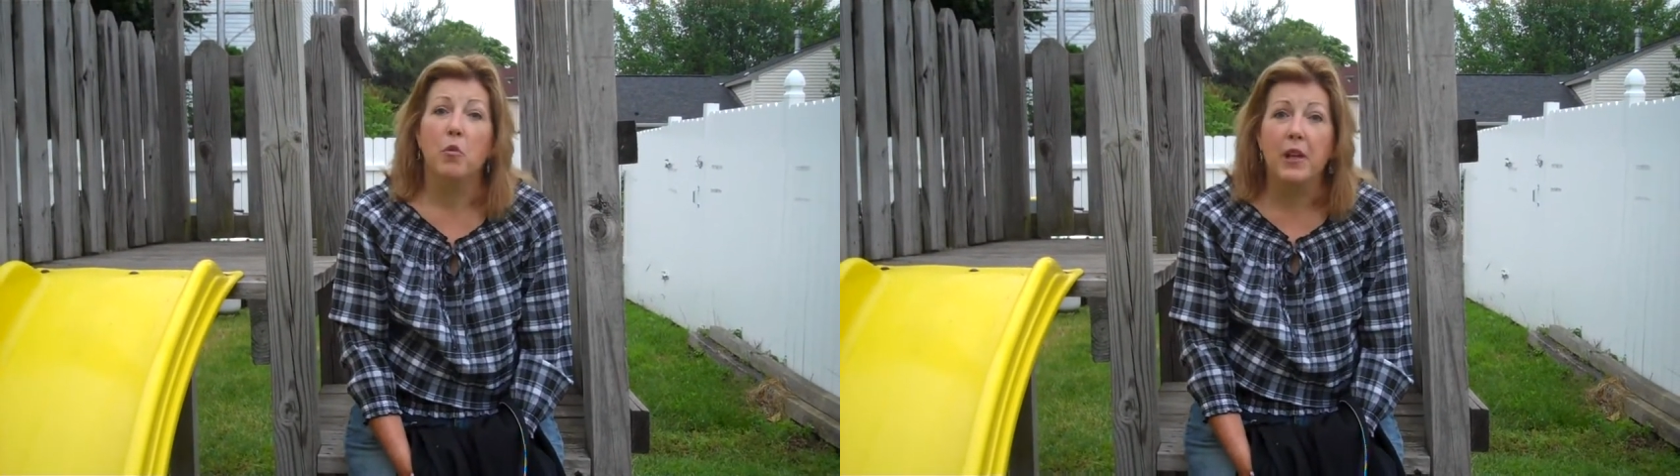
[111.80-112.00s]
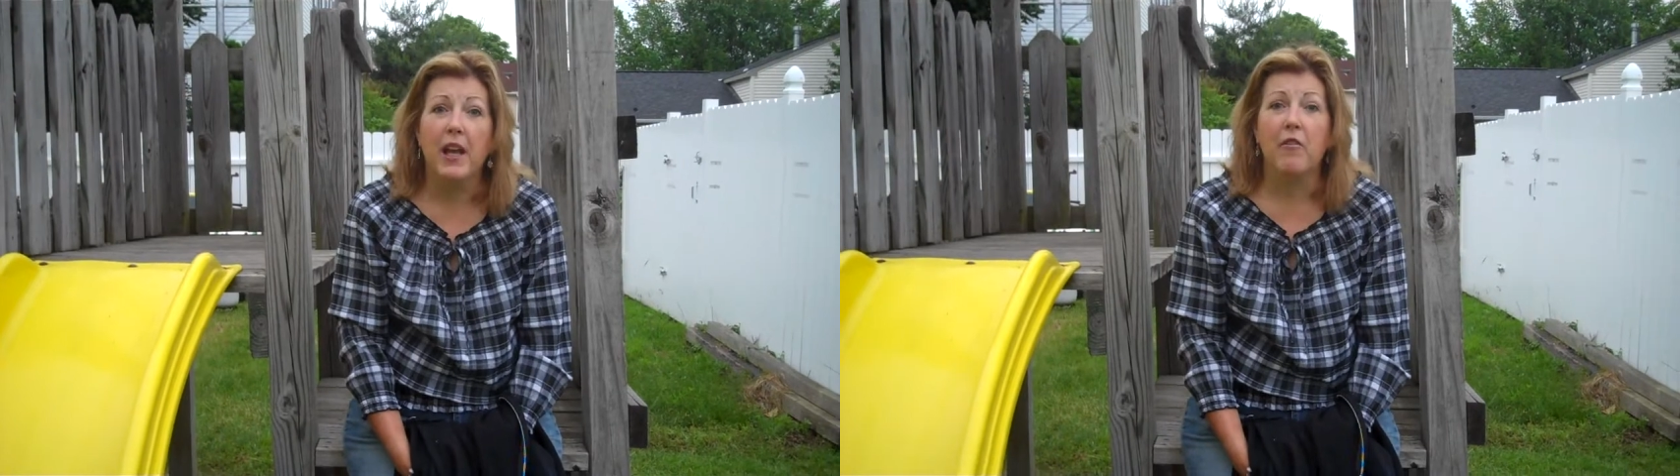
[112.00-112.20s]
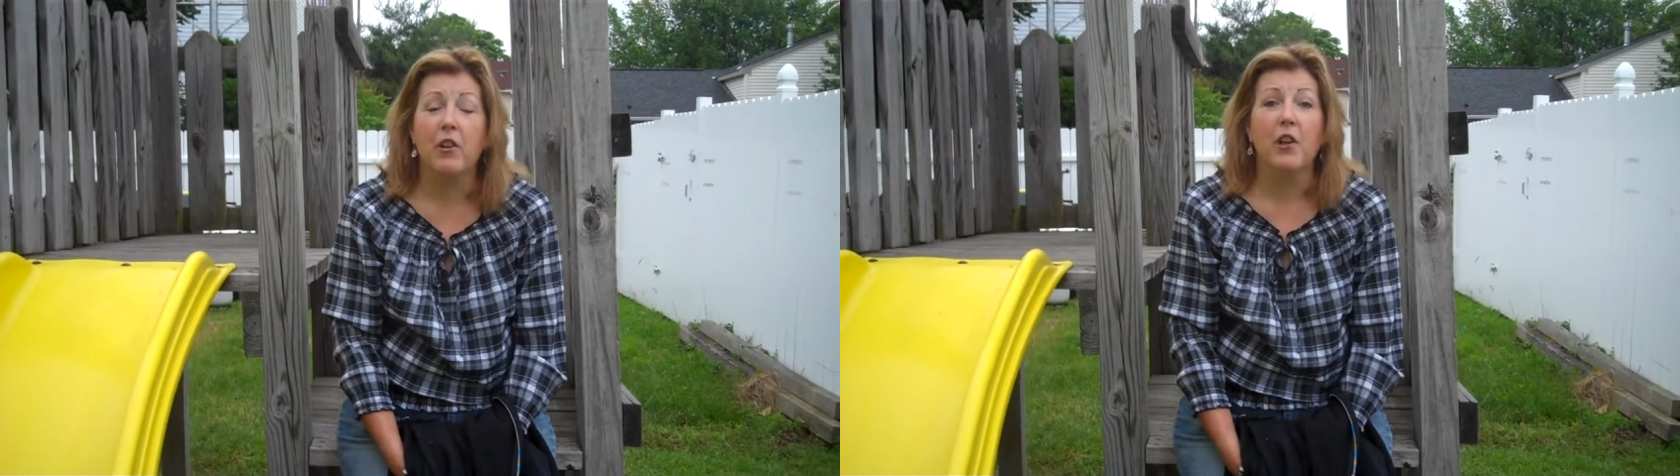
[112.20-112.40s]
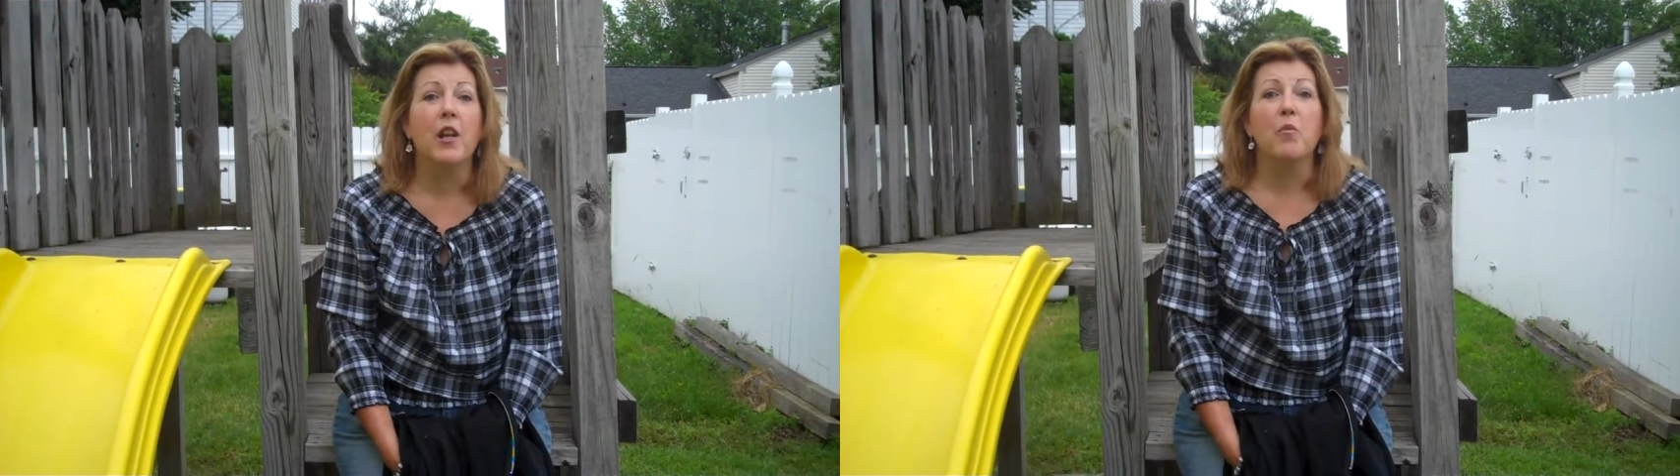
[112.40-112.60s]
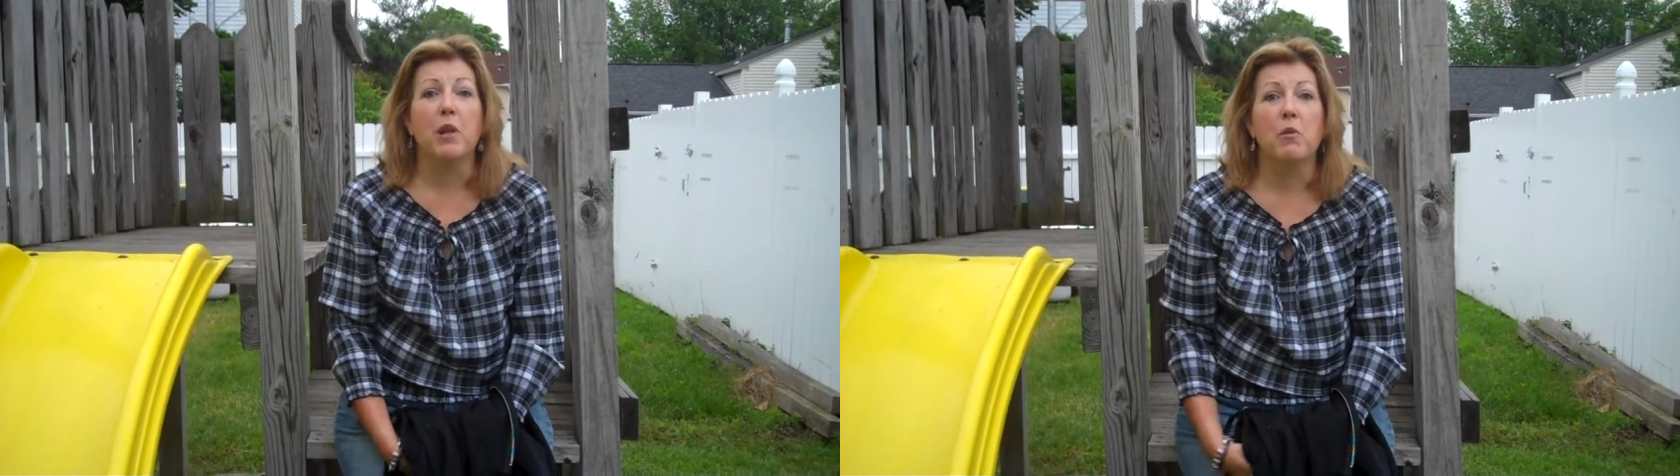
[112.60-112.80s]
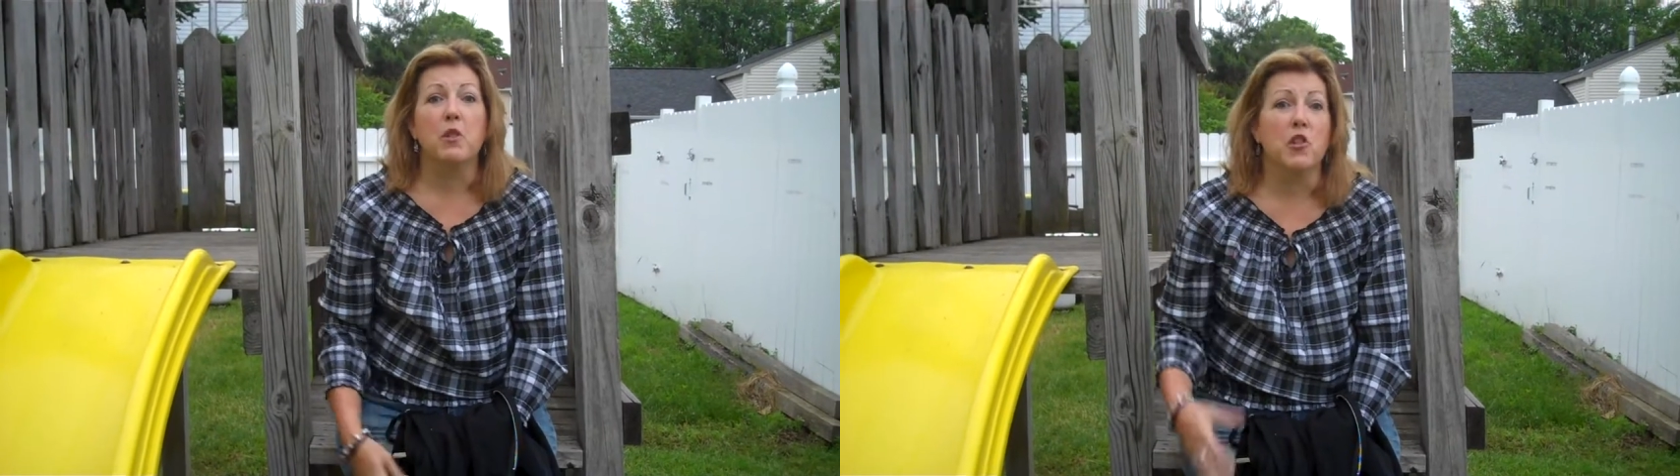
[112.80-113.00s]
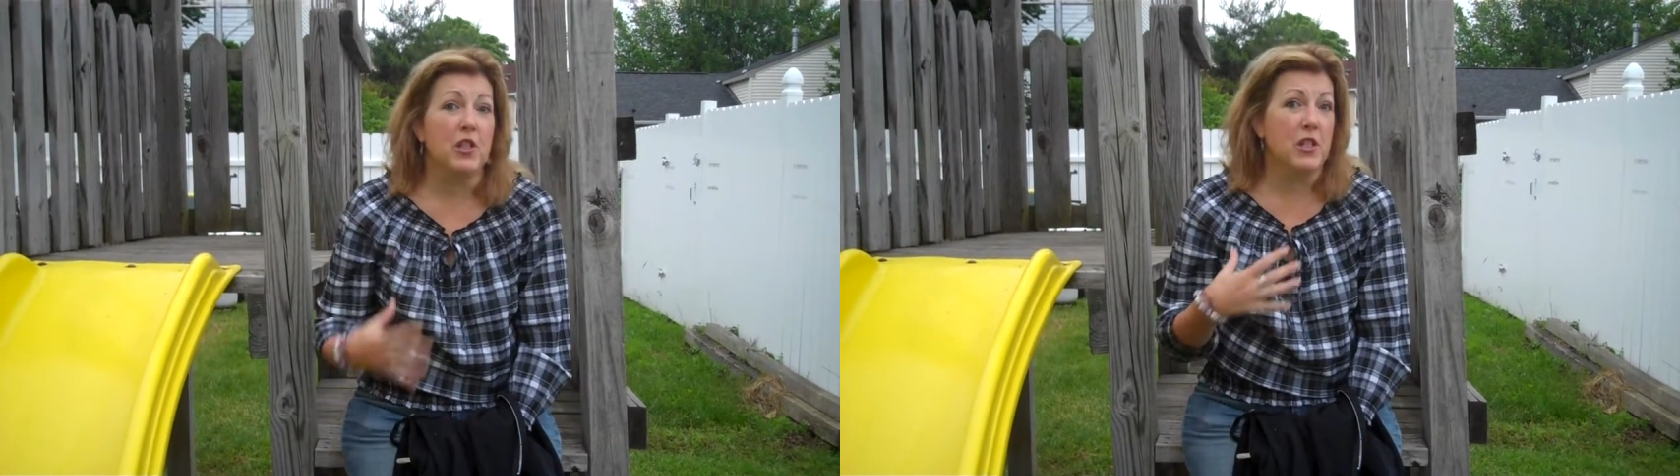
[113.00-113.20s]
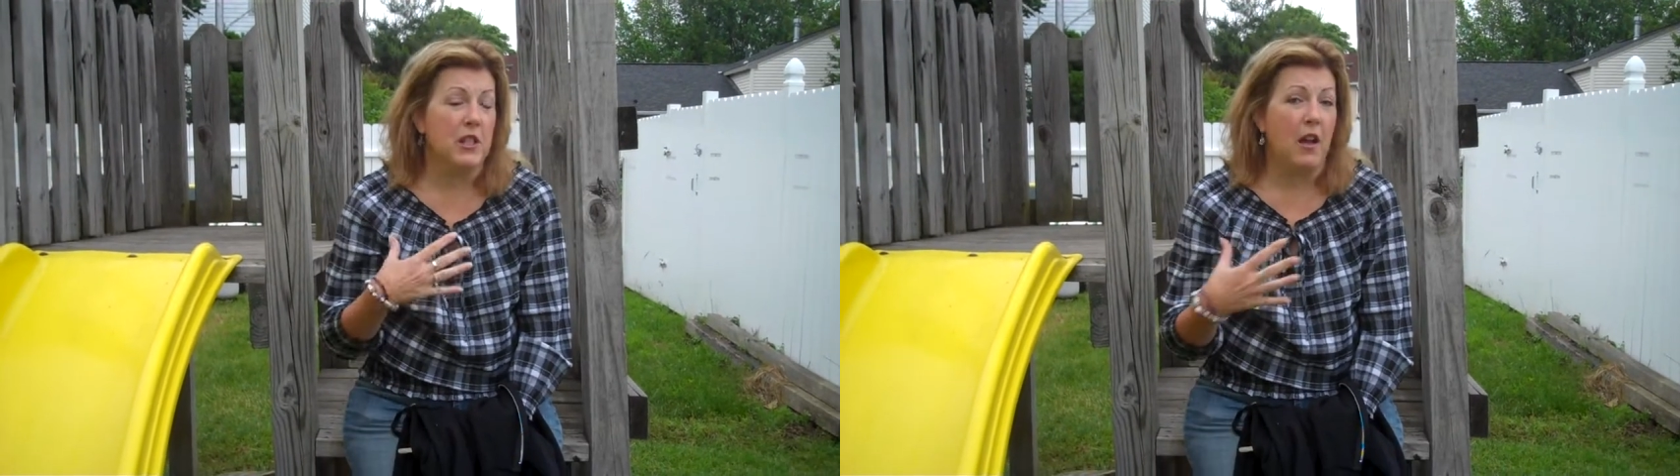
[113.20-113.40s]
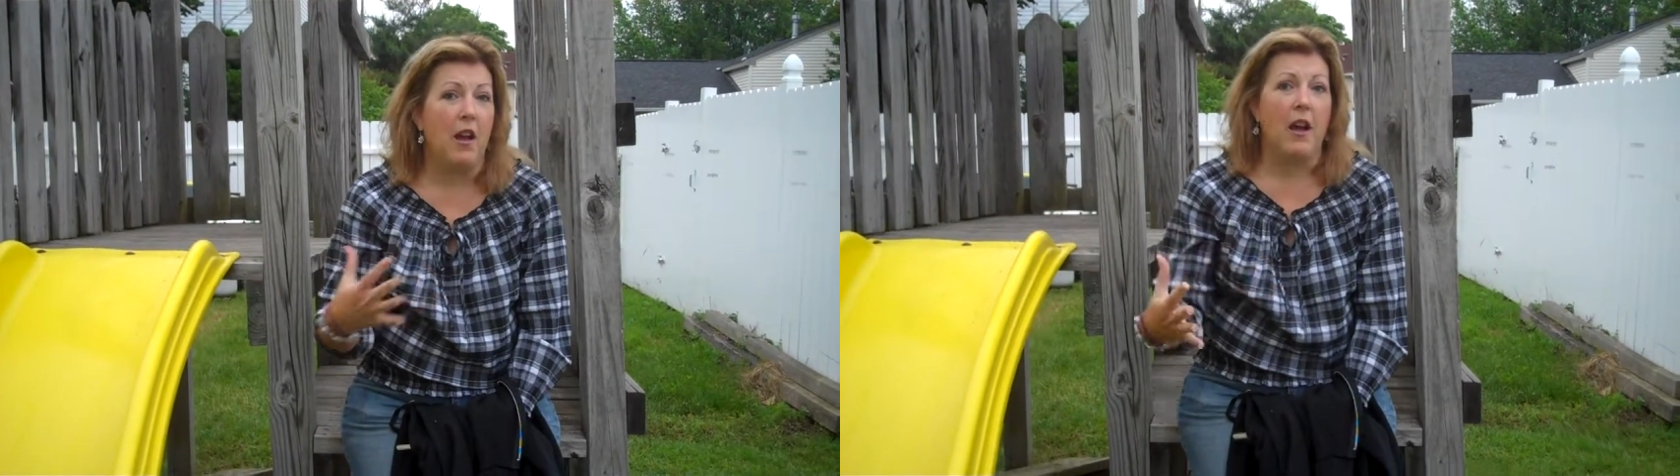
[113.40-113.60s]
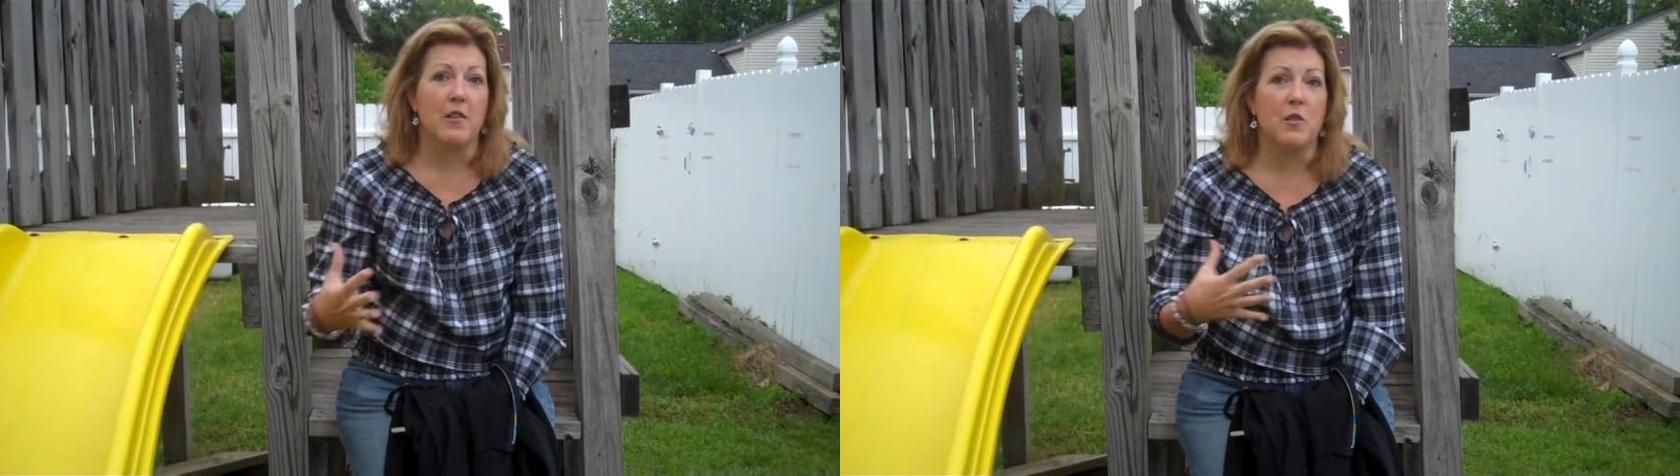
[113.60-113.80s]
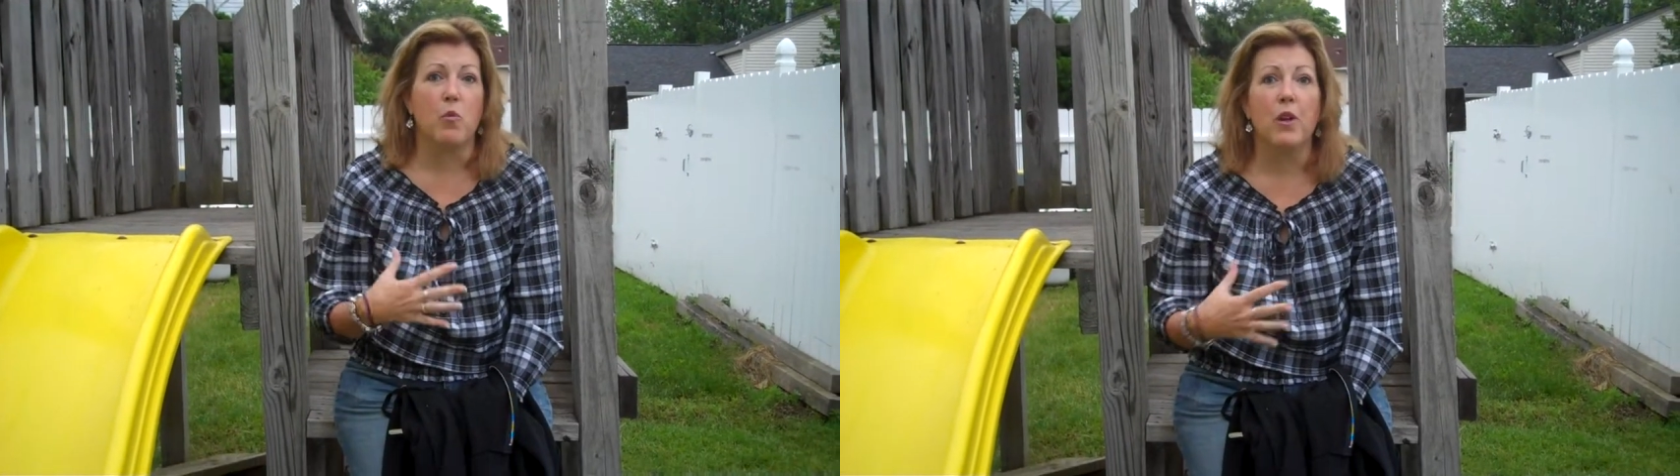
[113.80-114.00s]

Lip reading: whatever. But it was just us,